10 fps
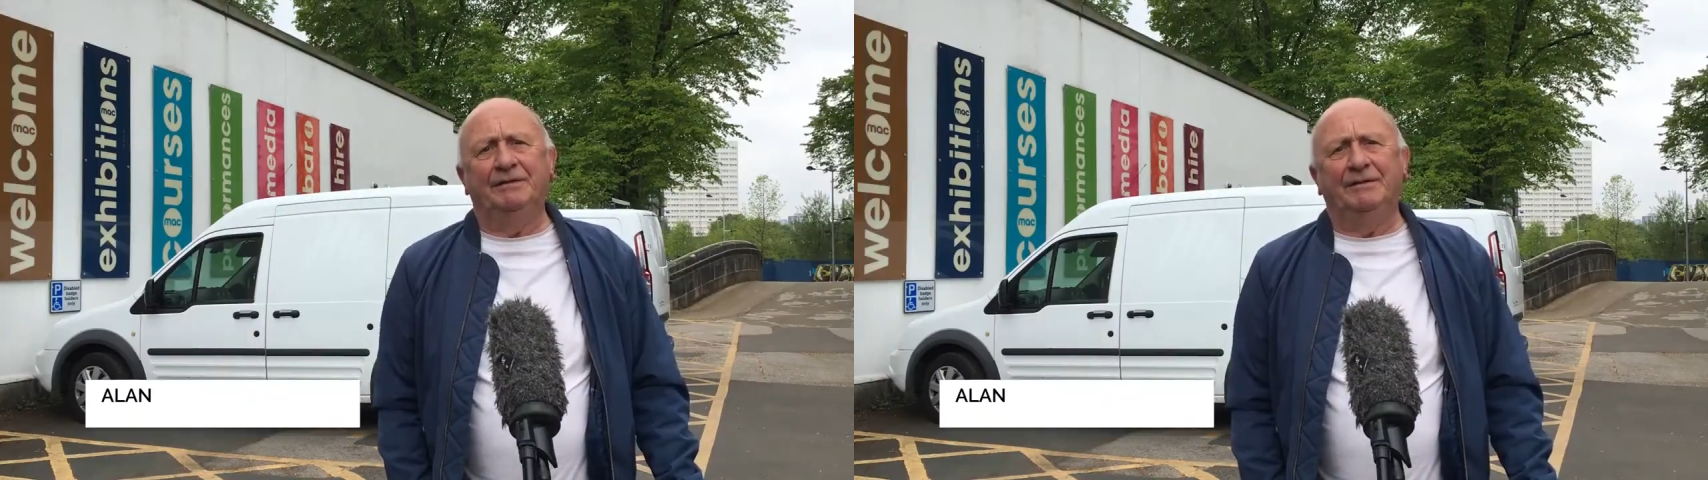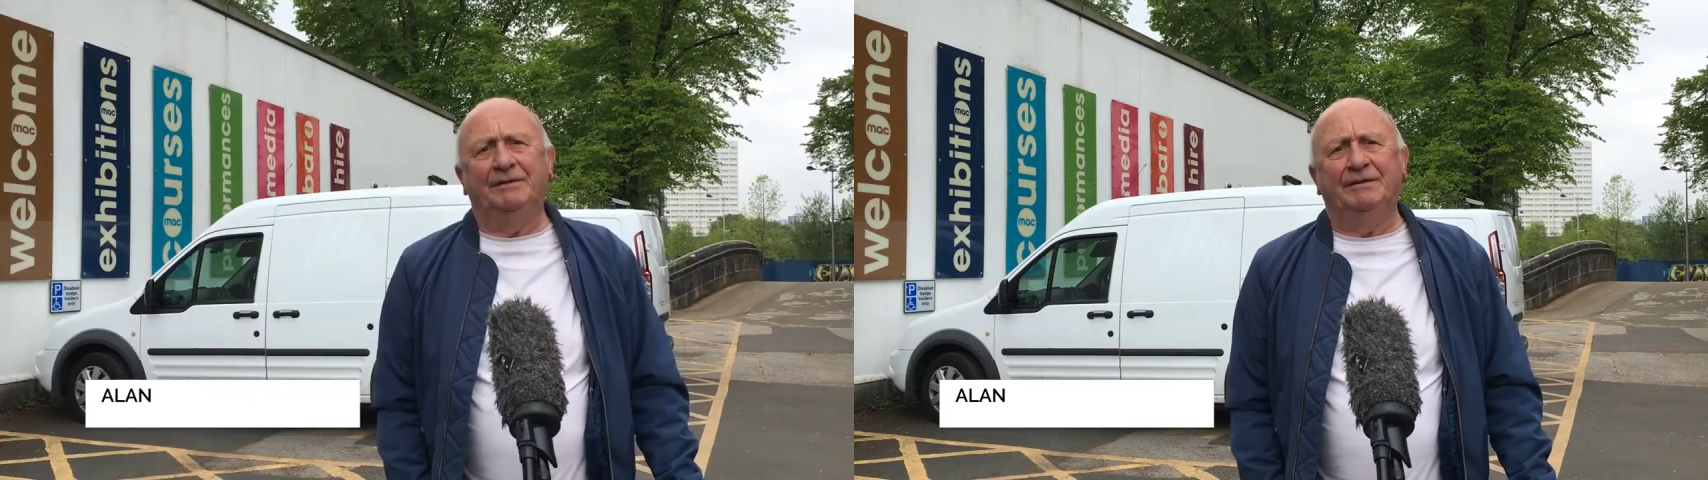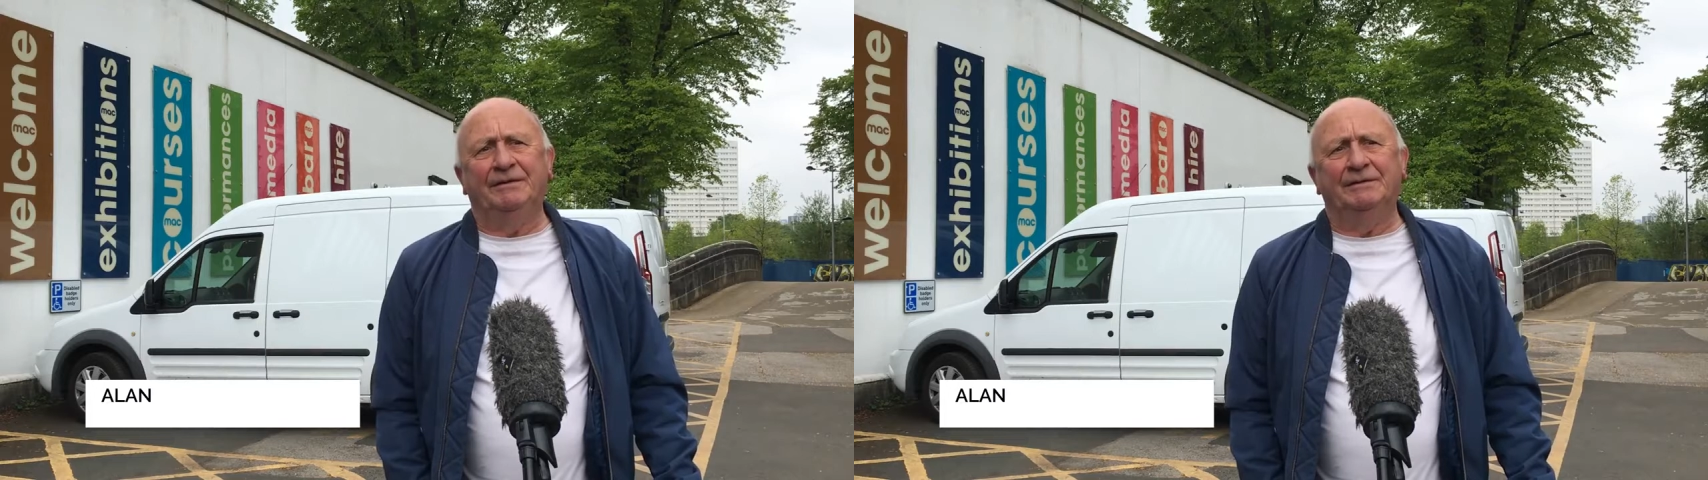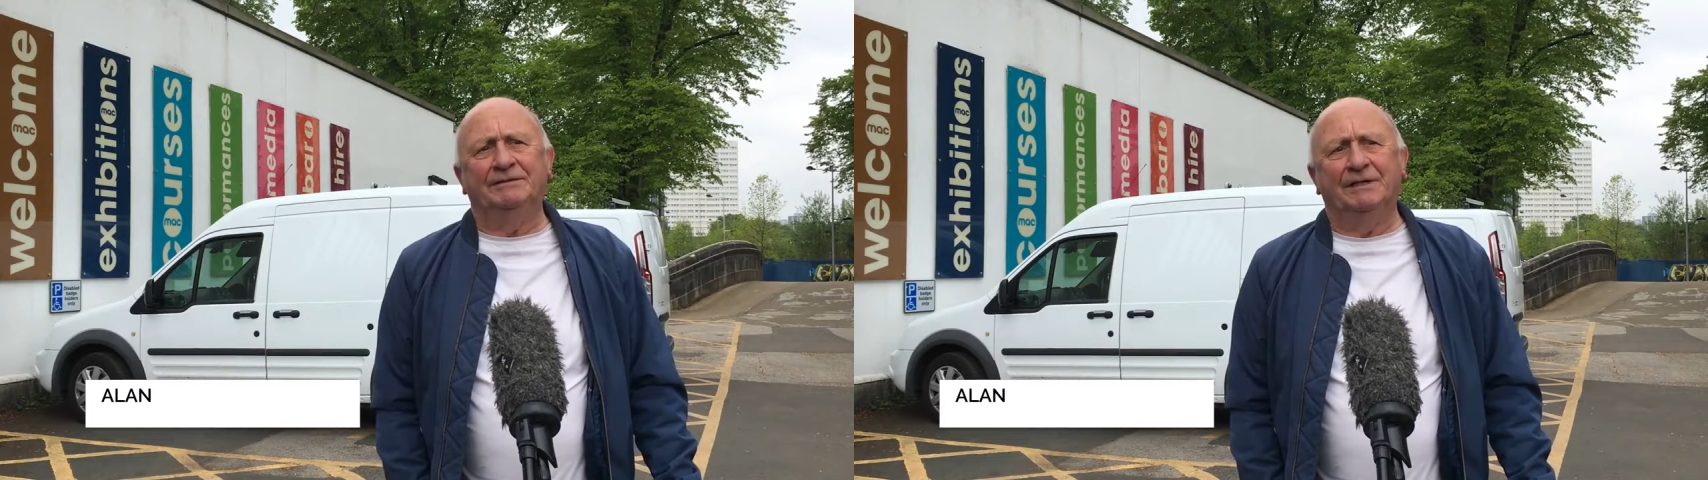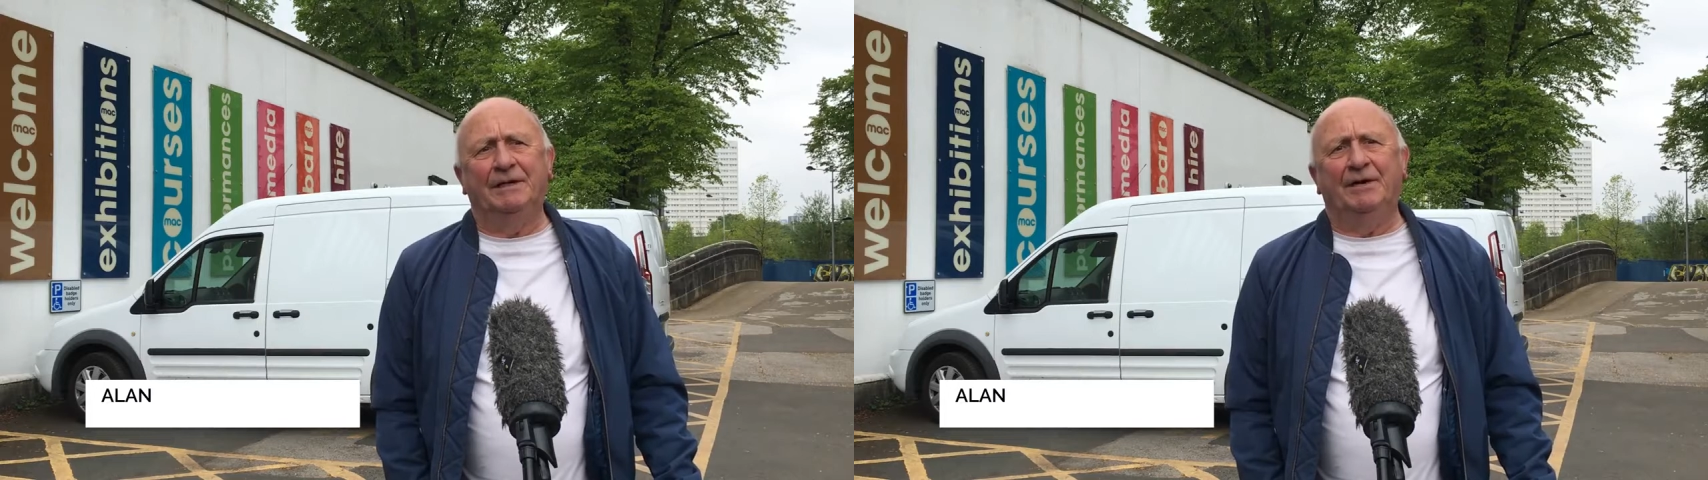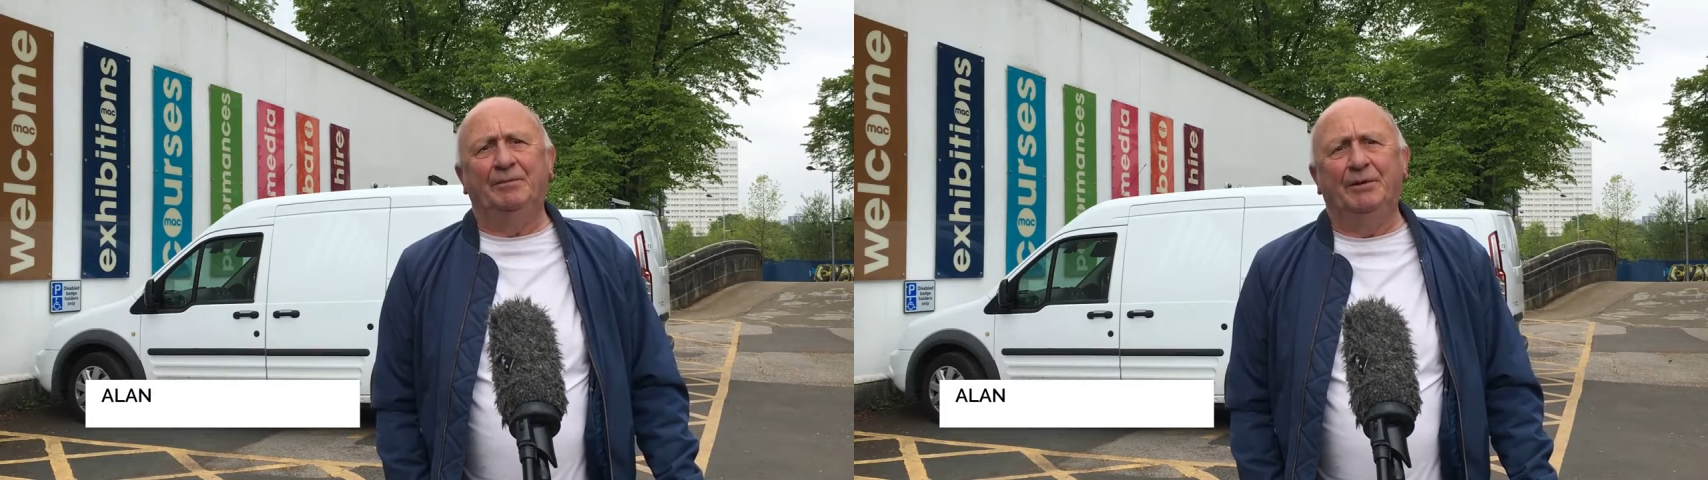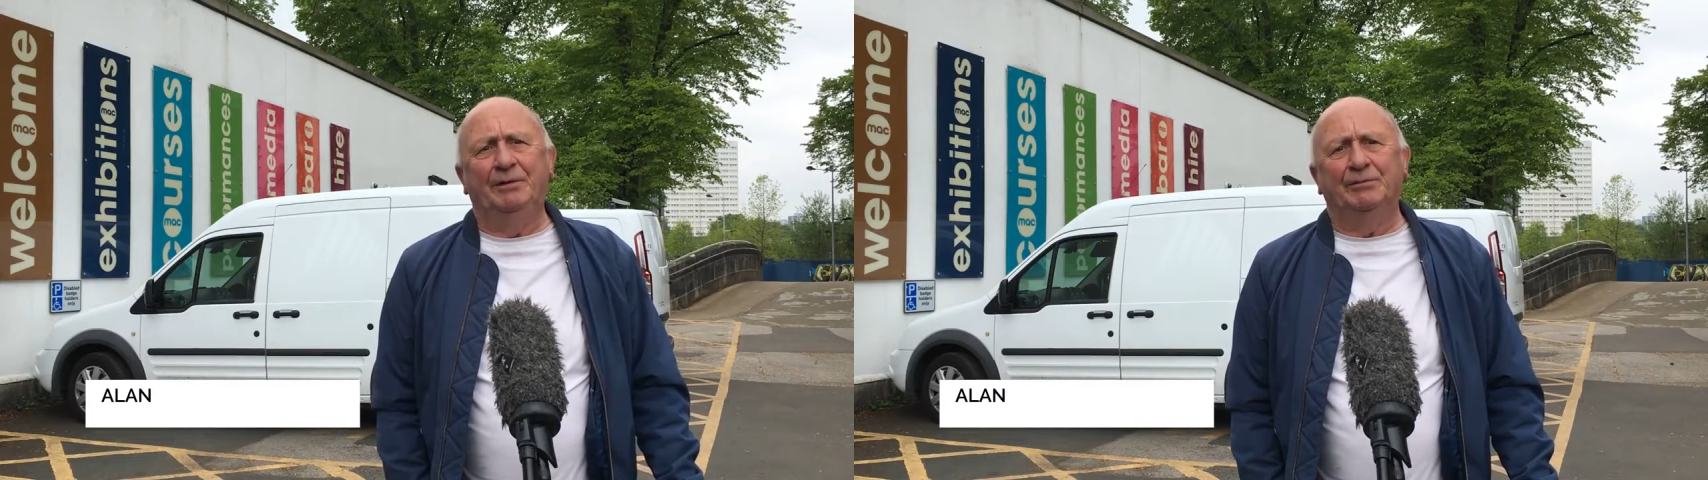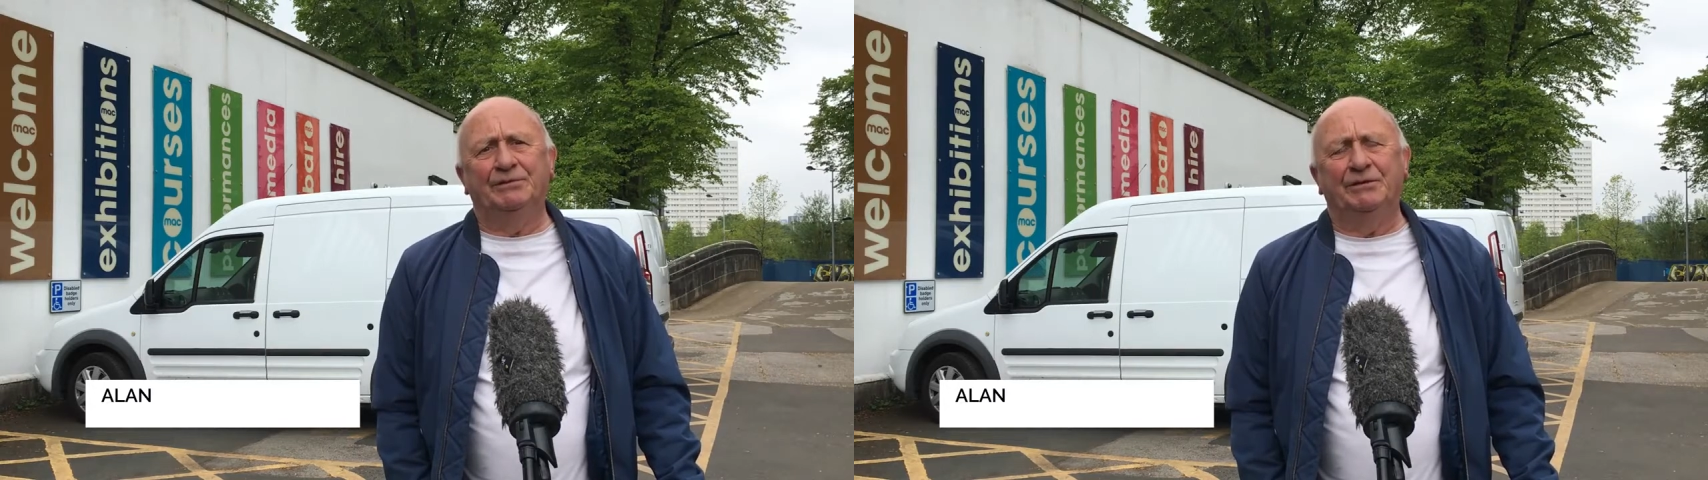I think there's a lot of
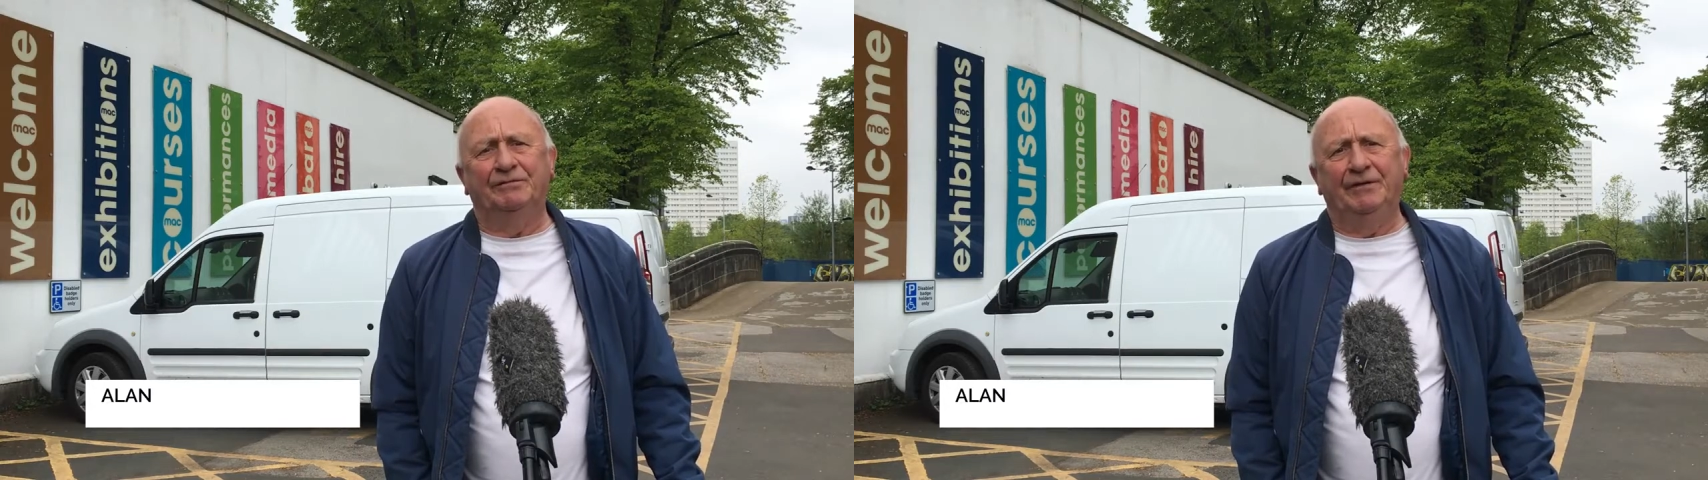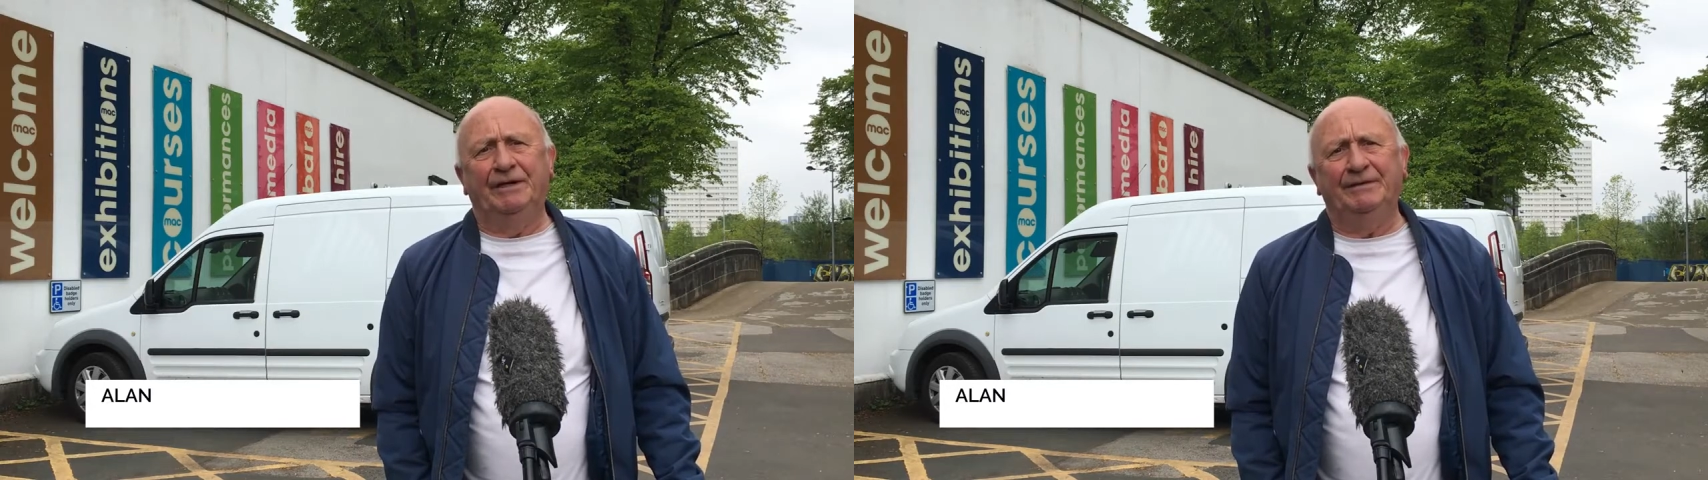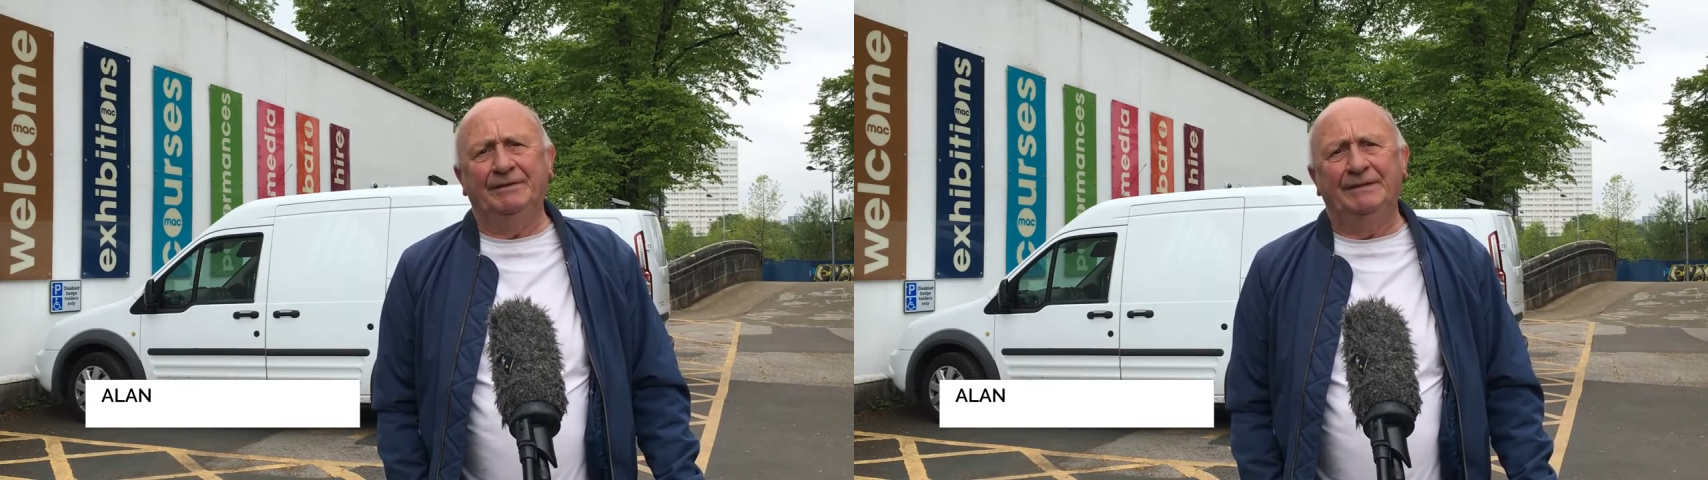people suffering